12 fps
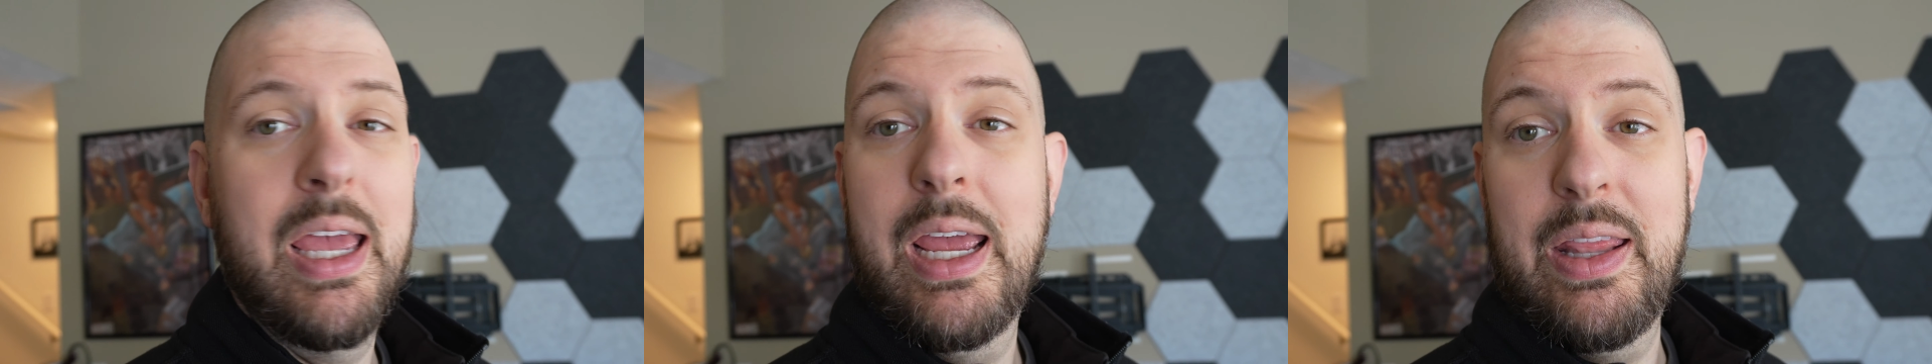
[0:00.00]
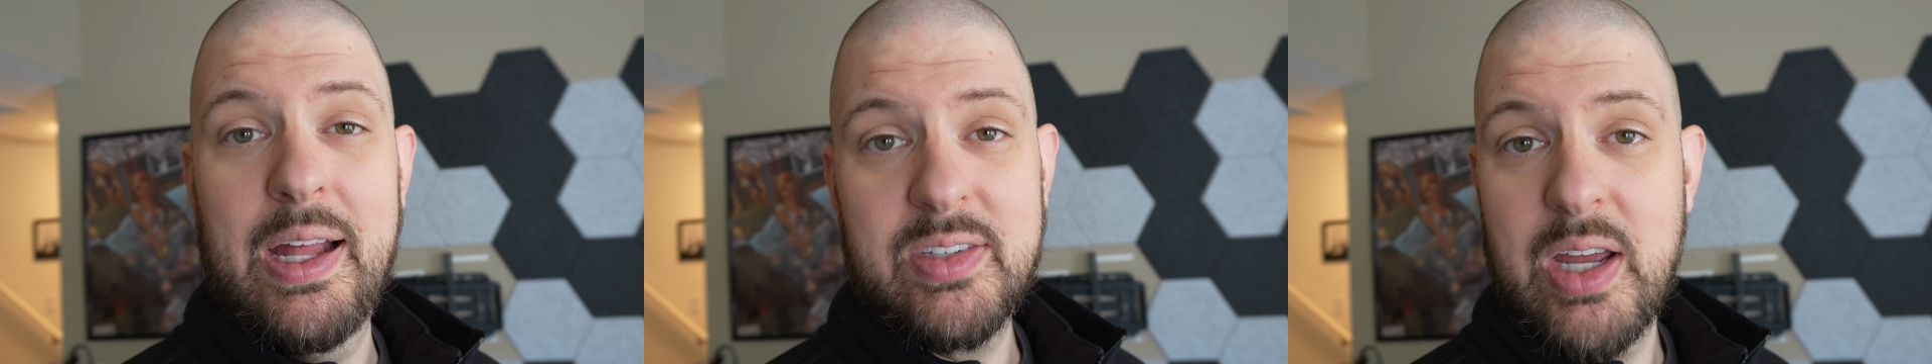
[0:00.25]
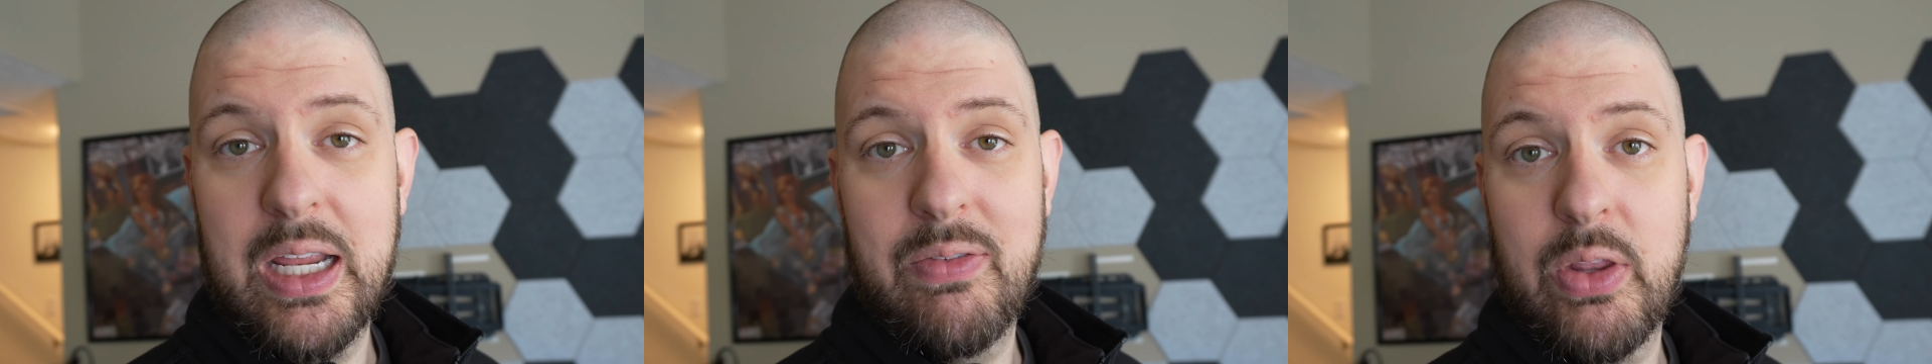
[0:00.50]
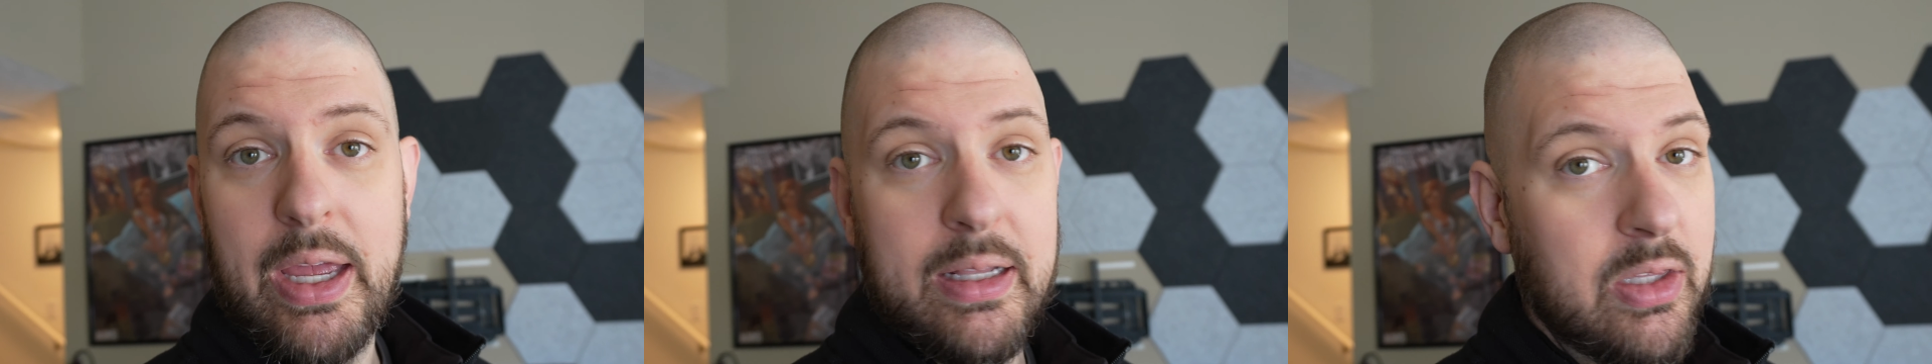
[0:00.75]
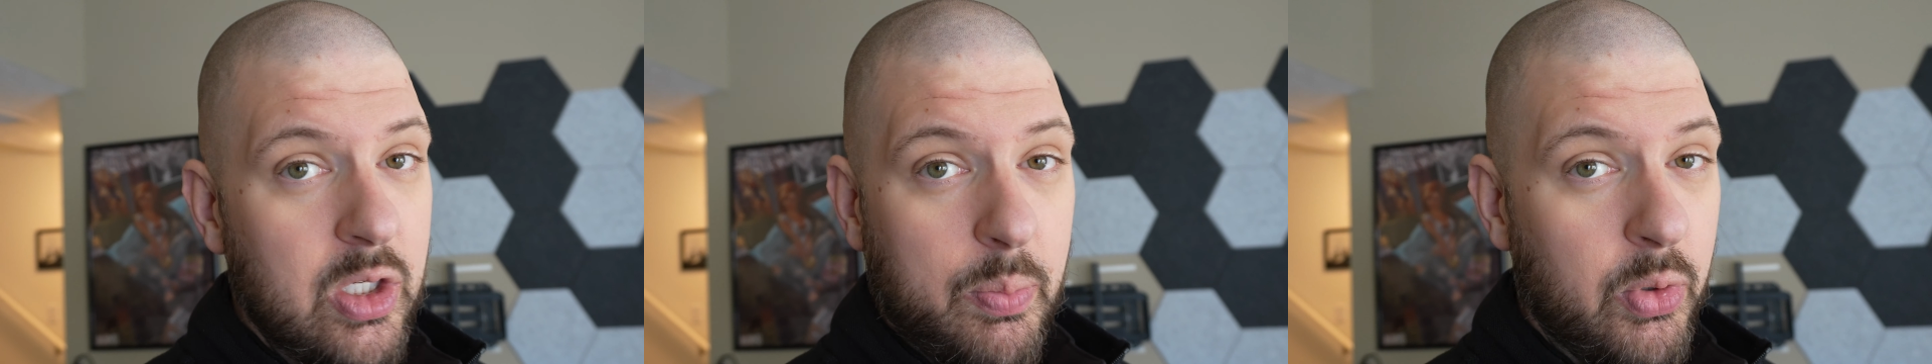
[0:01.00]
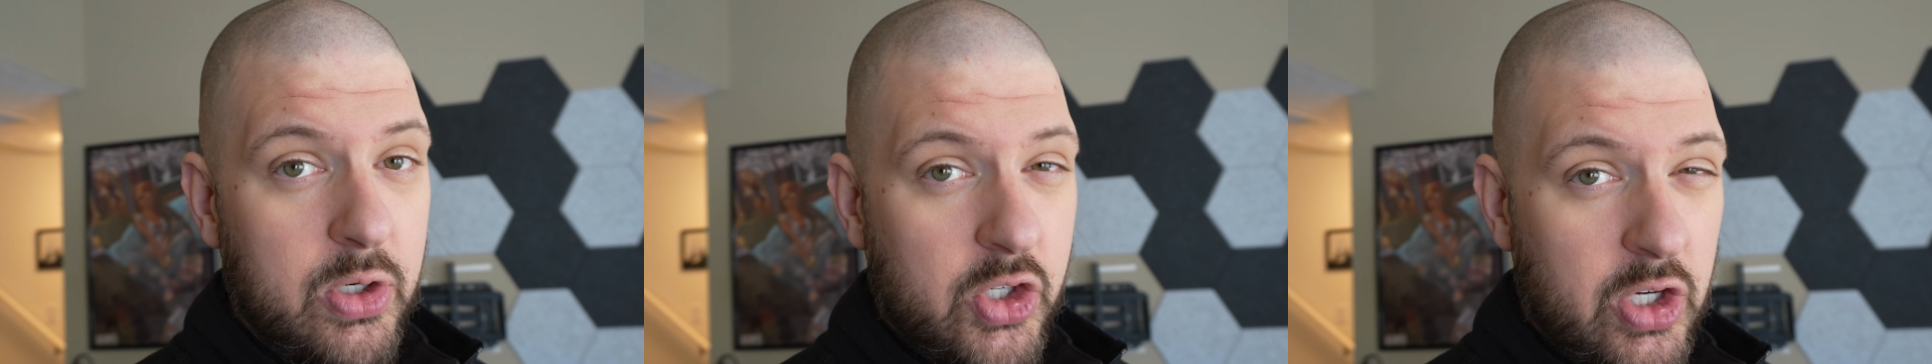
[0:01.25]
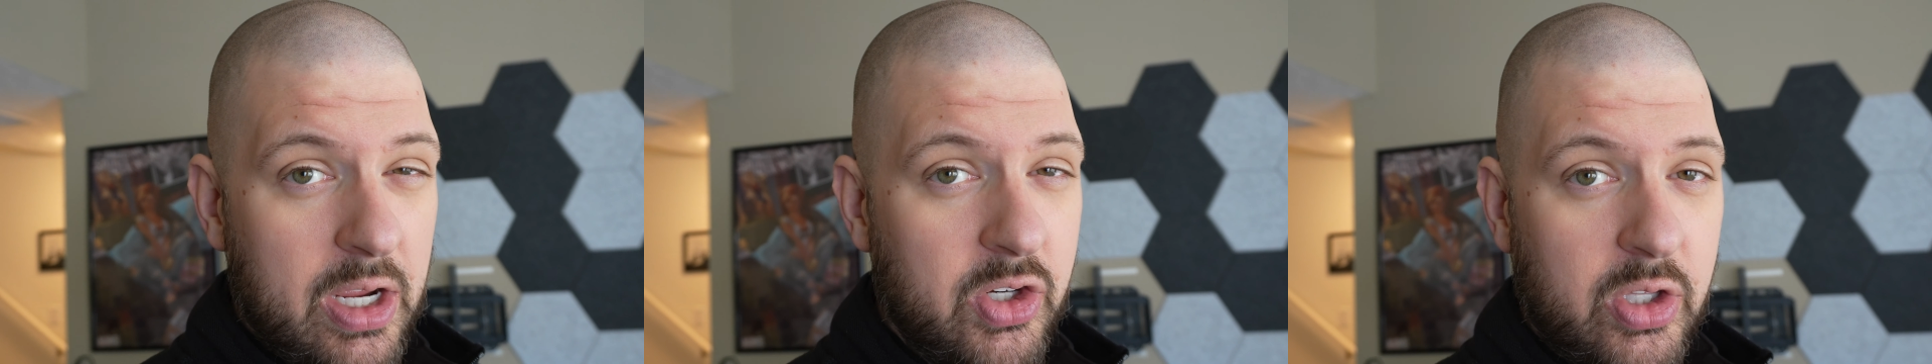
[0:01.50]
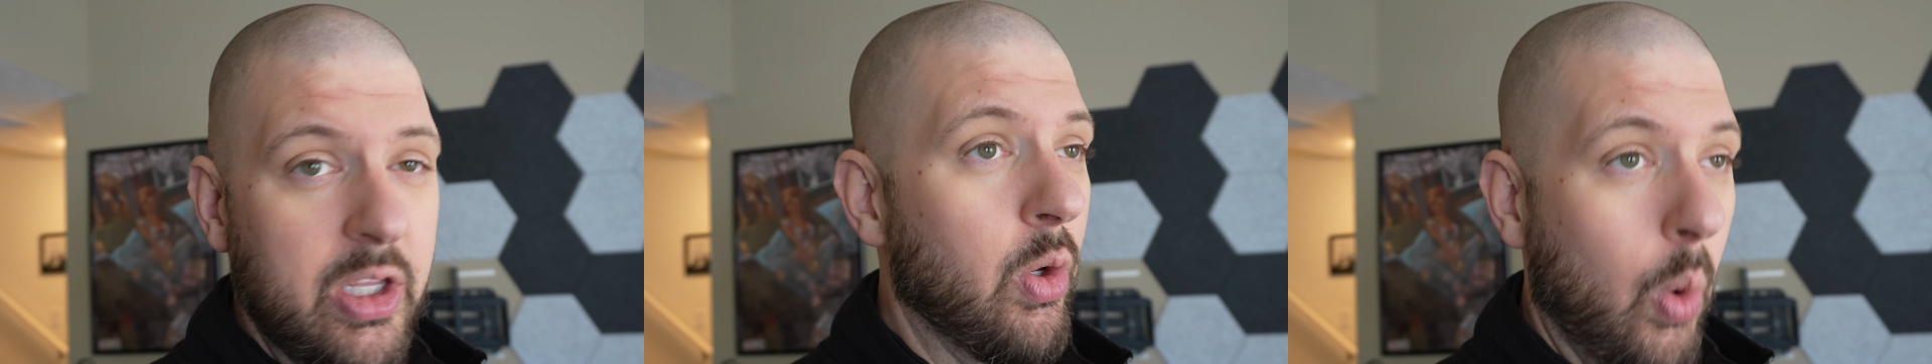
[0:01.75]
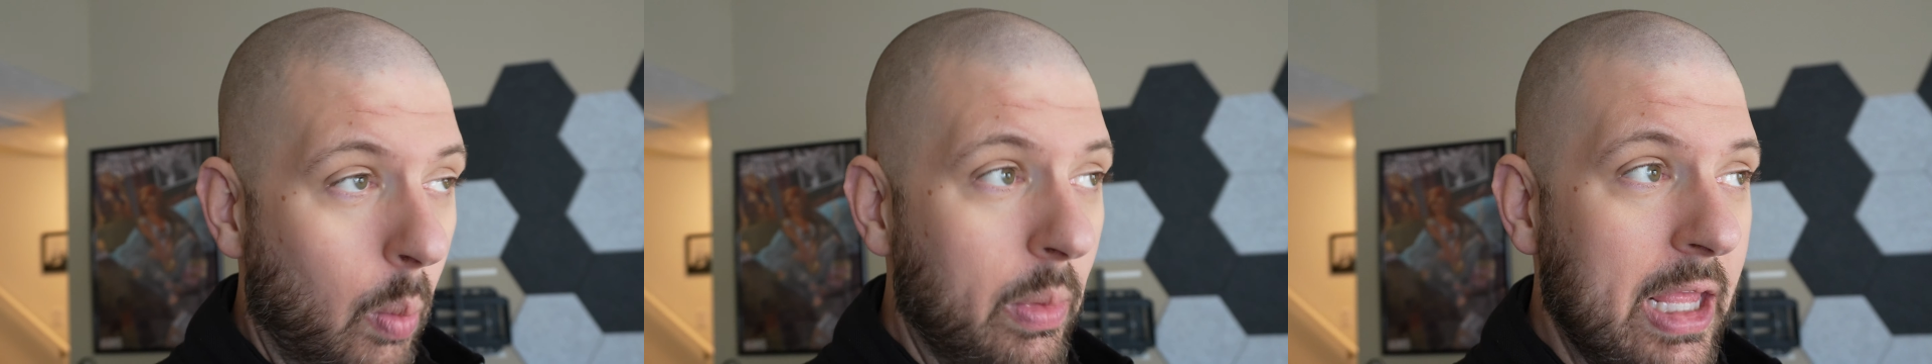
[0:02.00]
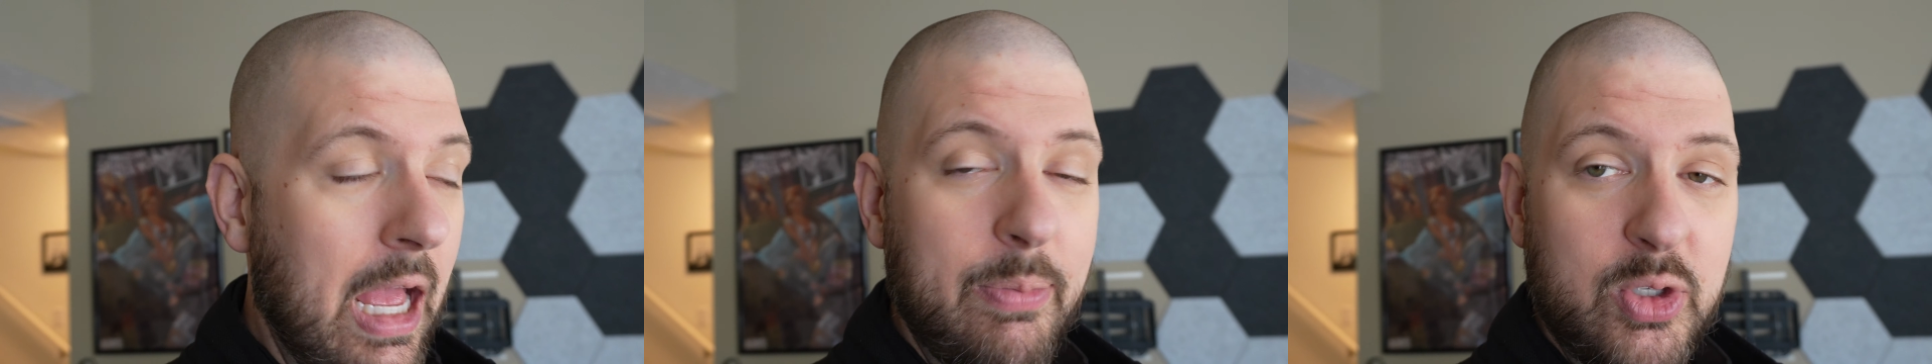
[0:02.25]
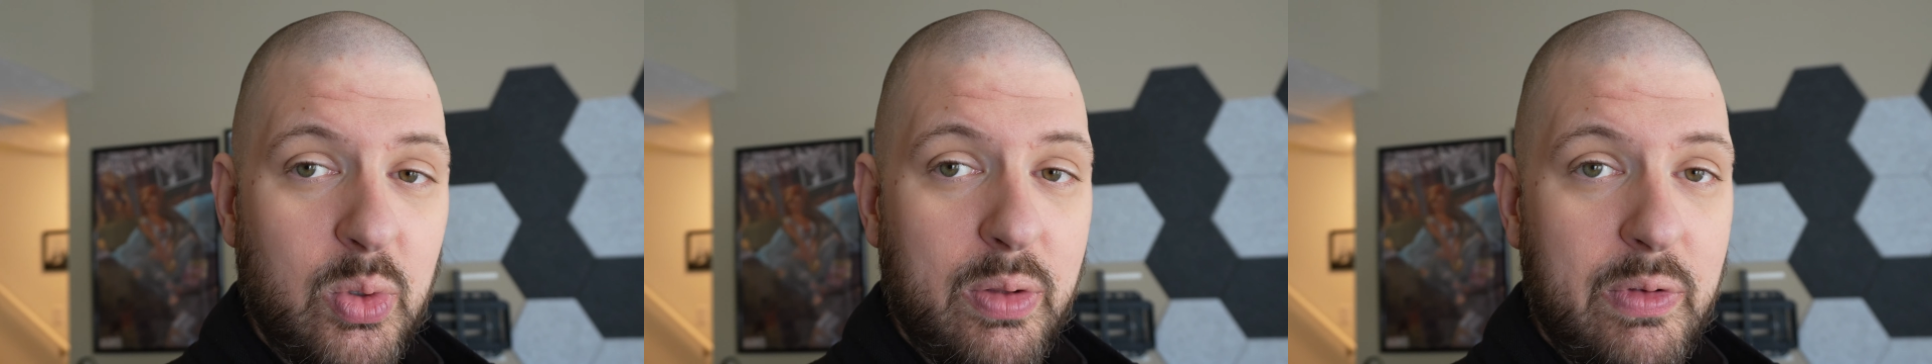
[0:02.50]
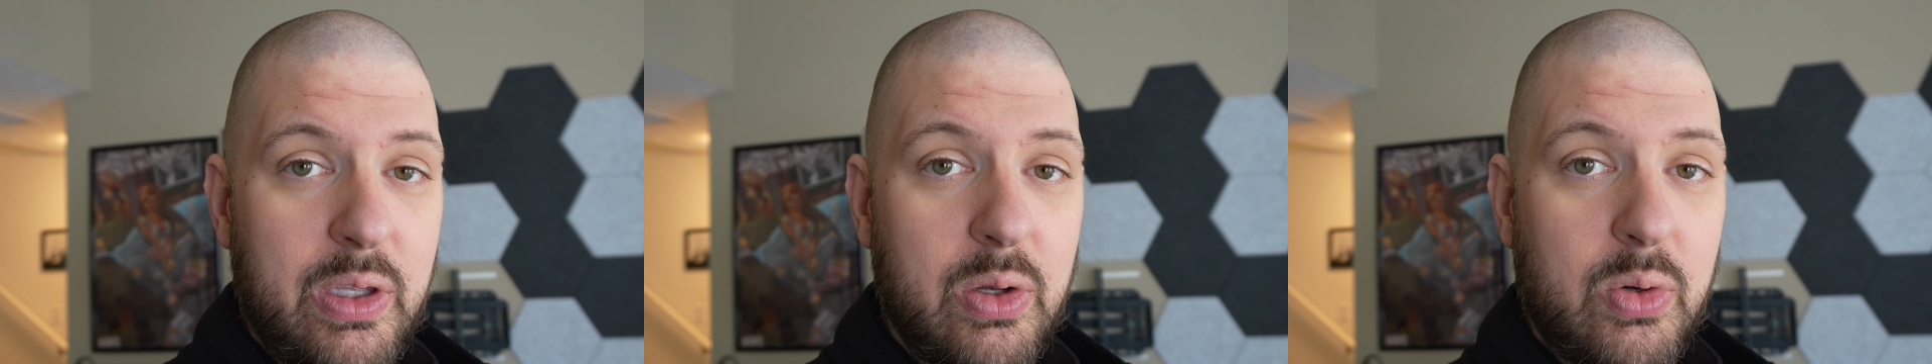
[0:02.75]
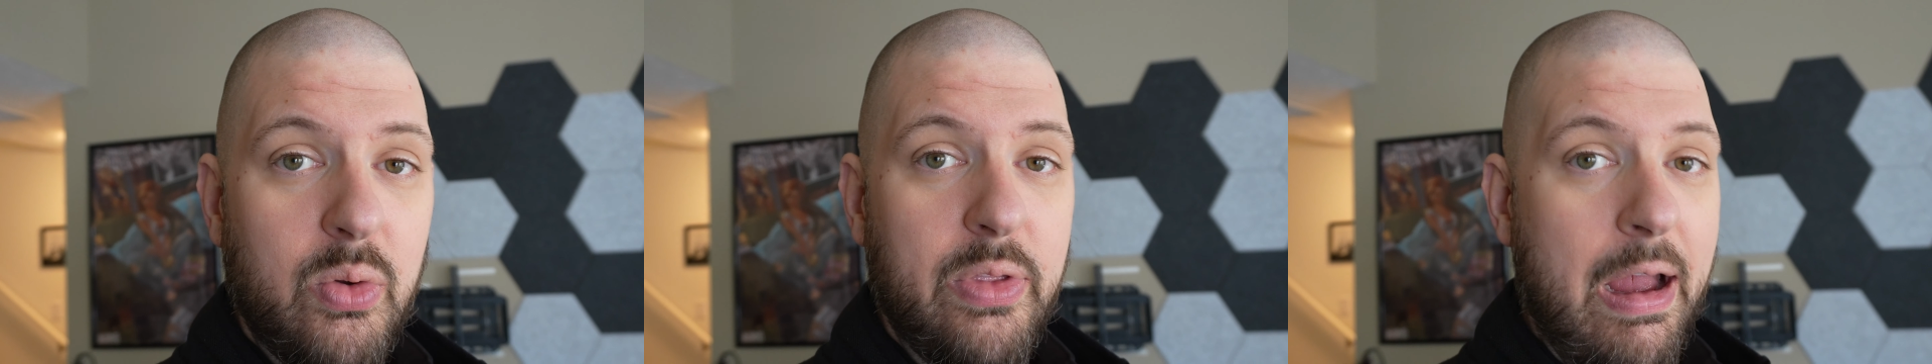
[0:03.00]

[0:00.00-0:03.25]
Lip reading: And that's not even like the depreciation that normally happens with a vehicle.